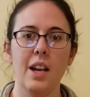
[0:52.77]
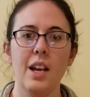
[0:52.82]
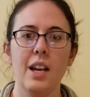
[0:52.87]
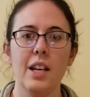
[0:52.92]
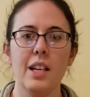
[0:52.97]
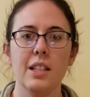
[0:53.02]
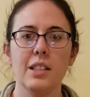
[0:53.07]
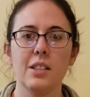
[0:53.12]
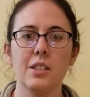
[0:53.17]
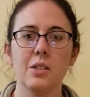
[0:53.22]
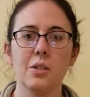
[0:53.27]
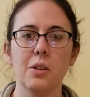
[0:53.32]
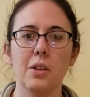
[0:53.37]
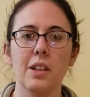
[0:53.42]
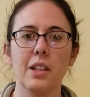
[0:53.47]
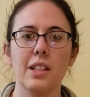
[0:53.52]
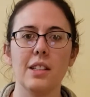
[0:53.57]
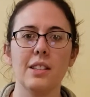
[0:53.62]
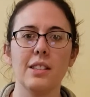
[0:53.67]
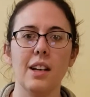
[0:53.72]
is
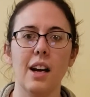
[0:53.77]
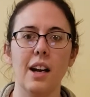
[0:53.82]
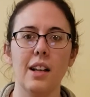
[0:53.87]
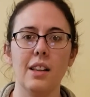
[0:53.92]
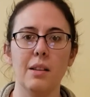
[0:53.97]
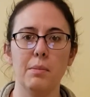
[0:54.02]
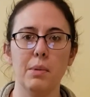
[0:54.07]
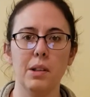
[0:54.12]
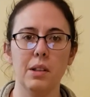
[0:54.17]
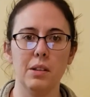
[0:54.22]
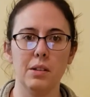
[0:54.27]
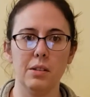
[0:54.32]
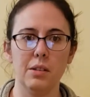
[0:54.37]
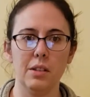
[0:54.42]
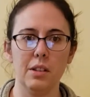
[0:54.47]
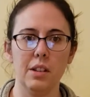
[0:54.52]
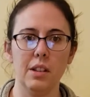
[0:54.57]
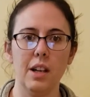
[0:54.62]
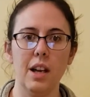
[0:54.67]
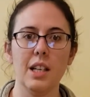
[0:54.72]
stored inside the
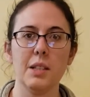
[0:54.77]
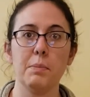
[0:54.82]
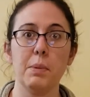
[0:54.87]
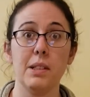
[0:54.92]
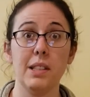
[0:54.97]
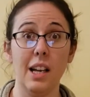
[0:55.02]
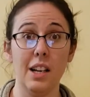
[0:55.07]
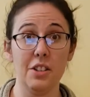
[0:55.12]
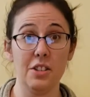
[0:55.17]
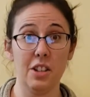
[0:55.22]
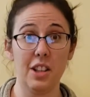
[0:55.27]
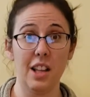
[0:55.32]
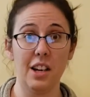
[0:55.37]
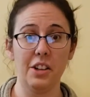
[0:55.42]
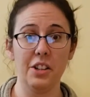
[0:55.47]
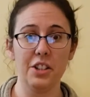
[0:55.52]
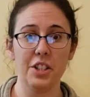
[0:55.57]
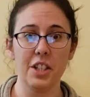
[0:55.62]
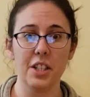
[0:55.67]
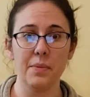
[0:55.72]
balloon as potential
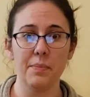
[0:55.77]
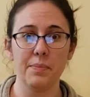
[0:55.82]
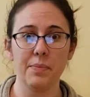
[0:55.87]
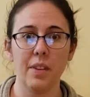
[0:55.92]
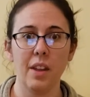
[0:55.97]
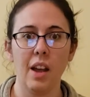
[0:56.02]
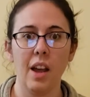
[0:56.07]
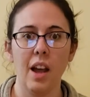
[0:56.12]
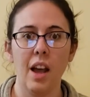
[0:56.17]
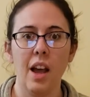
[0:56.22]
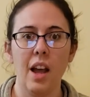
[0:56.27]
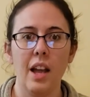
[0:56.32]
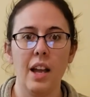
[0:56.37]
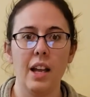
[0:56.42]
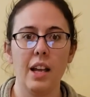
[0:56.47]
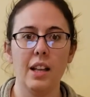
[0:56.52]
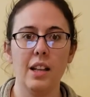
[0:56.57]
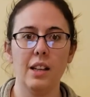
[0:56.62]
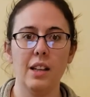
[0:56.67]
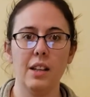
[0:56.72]
energy
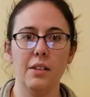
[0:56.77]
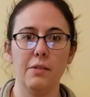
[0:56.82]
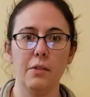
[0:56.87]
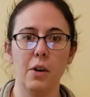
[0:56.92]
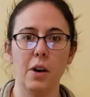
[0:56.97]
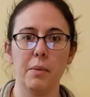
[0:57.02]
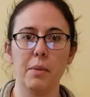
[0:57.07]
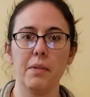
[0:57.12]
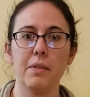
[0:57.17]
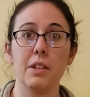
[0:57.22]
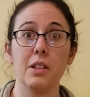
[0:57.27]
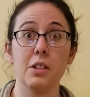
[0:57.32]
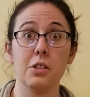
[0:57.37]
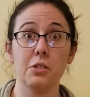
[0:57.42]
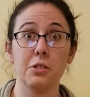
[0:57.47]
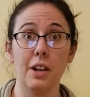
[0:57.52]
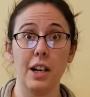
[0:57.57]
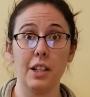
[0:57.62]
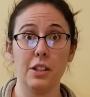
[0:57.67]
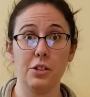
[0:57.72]
in the form of the
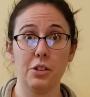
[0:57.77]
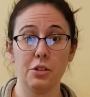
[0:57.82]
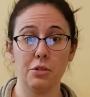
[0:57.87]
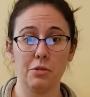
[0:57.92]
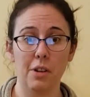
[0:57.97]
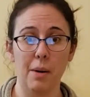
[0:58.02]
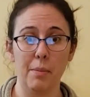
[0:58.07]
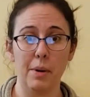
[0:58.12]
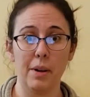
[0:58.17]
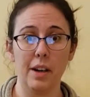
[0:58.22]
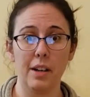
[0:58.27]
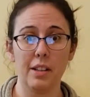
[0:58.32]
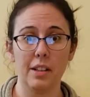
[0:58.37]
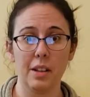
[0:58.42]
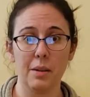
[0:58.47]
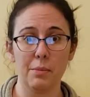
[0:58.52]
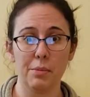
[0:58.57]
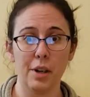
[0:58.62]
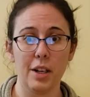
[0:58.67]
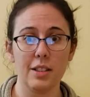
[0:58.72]
stretched rubber and
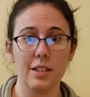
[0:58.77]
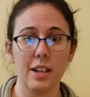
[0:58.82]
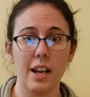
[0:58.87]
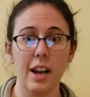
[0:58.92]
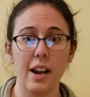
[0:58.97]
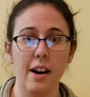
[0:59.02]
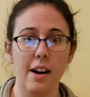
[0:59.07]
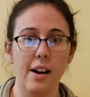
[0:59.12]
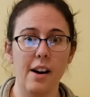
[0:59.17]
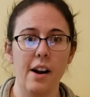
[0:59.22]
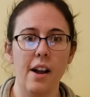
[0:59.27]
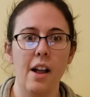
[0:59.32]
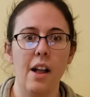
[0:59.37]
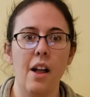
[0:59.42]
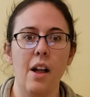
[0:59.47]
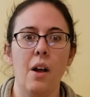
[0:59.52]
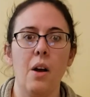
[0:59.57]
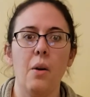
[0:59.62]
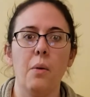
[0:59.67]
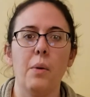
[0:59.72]
compressed air.
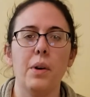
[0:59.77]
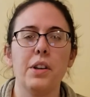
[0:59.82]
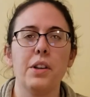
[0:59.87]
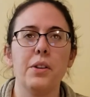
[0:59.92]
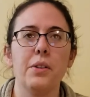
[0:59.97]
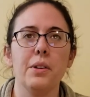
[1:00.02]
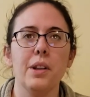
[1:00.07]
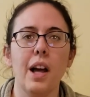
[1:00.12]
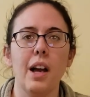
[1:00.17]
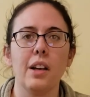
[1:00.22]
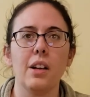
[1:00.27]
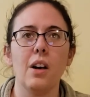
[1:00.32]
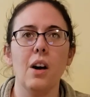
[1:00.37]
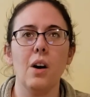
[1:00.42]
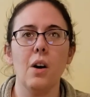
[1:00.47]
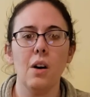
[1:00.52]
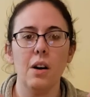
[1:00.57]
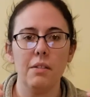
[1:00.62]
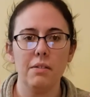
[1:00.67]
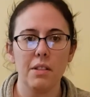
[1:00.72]
When you let
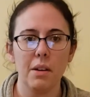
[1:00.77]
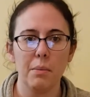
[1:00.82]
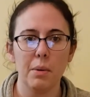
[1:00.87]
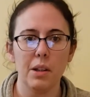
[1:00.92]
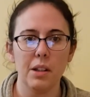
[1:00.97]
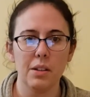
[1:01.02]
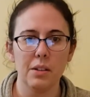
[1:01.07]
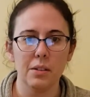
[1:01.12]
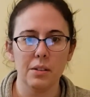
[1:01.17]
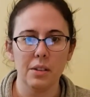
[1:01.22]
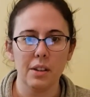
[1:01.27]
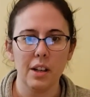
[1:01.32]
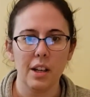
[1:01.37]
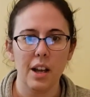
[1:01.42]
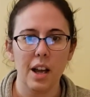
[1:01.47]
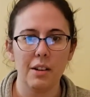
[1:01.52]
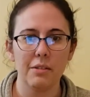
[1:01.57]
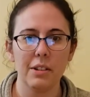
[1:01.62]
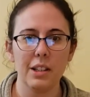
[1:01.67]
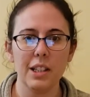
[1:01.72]
go of the balloon
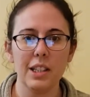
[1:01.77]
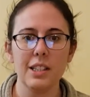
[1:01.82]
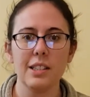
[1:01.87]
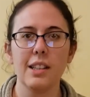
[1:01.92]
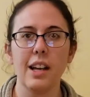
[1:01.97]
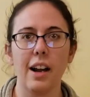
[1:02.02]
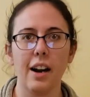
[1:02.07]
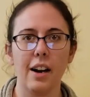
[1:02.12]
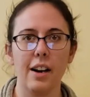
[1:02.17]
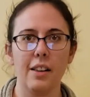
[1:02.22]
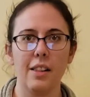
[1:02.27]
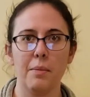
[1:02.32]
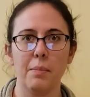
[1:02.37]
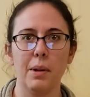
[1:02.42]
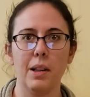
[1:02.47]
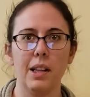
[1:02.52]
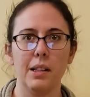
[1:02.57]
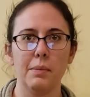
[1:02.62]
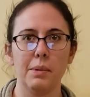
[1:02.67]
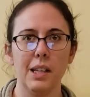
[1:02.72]
and release the air, the
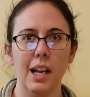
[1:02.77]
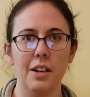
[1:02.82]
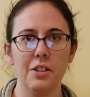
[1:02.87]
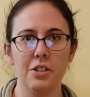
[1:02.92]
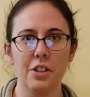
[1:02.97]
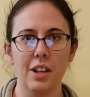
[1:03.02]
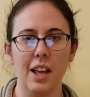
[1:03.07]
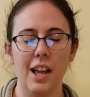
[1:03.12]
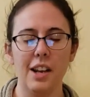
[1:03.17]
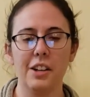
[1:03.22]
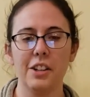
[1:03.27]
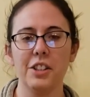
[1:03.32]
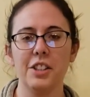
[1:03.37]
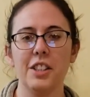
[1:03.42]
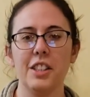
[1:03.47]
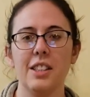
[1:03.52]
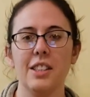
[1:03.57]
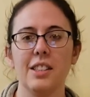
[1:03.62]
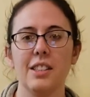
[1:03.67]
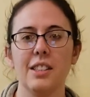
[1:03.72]
potential energy is